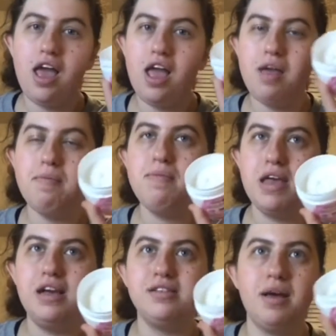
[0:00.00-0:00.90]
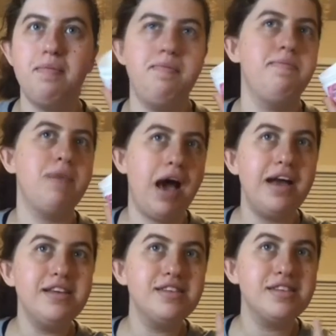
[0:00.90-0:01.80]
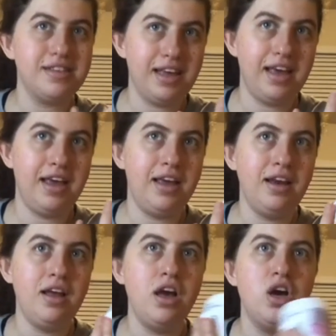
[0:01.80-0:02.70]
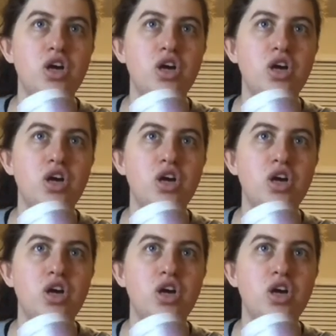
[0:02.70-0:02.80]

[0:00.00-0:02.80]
It makes my skin